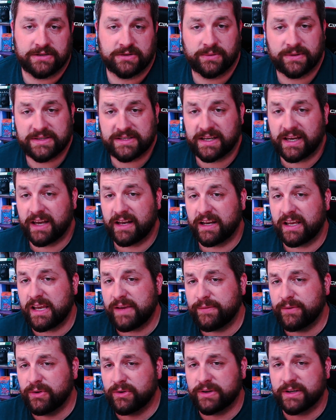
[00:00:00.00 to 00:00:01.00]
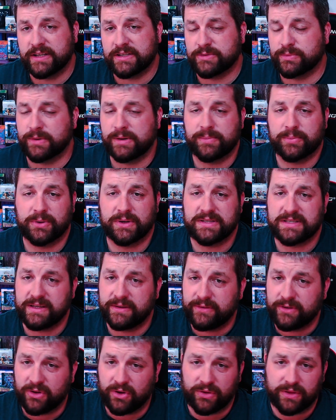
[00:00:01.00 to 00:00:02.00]
So once again, even though it gets reprints,
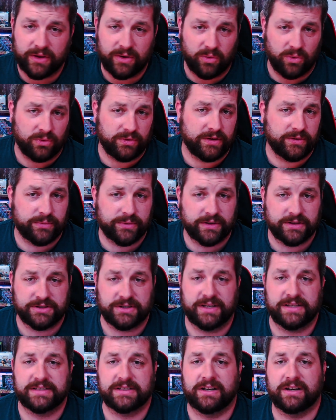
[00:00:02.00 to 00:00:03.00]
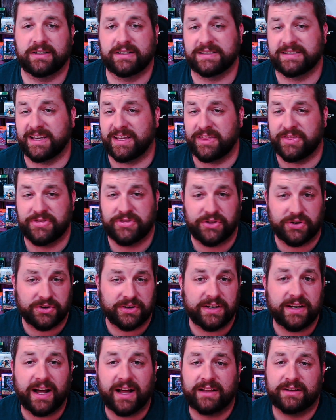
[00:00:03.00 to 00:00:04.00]
even though the only real chase card is a
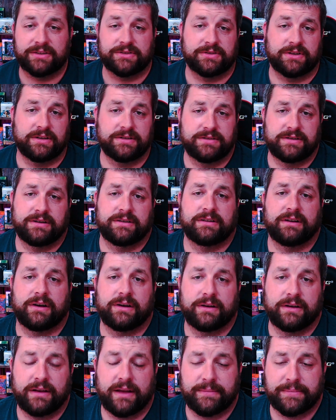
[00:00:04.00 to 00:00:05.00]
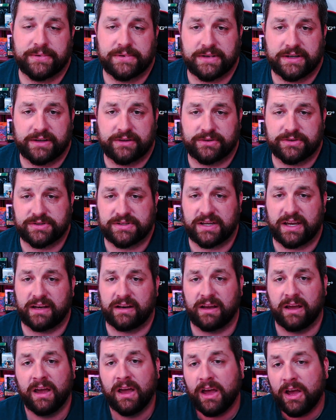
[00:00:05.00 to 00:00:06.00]
$30 Charizard card in that particular set,